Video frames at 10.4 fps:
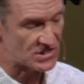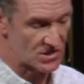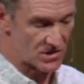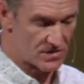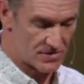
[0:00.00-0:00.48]

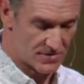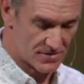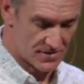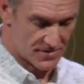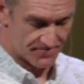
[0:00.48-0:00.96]
answer
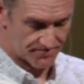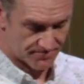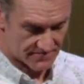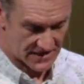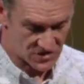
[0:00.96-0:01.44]

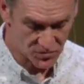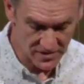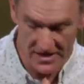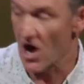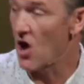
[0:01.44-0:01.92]
is
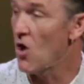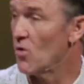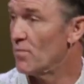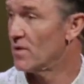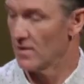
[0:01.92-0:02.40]
really
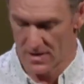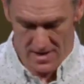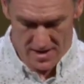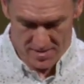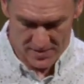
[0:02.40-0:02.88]
hope.
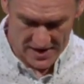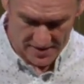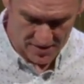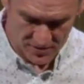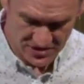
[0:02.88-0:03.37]
But
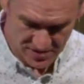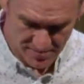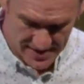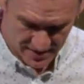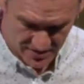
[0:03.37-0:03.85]
I want you
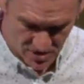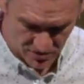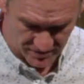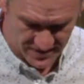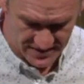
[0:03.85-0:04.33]
to make
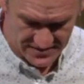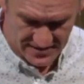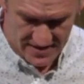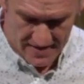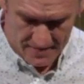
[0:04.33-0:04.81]
note of
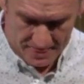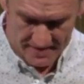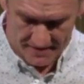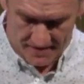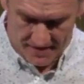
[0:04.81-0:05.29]
this,
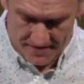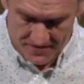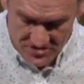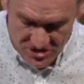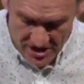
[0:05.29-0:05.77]
that
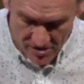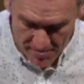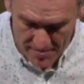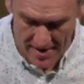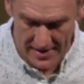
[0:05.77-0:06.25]
for
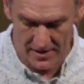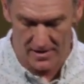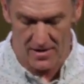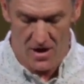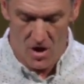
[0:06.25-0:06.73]

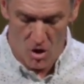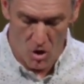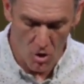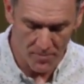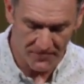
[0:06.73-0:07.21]
Jeremiah,
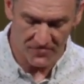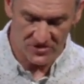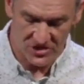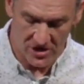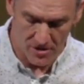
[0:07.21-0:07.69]
hope
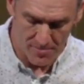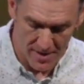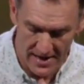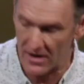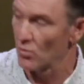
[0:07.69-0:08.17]
for
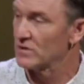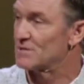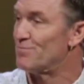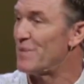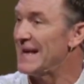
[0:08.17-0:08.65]
Jeremiah
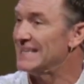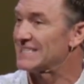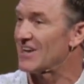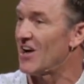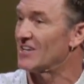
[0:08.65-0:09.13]
was
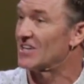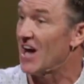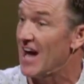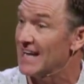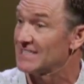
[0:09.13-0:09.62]
based on
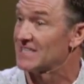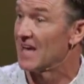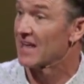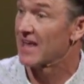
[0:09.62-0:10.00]
God's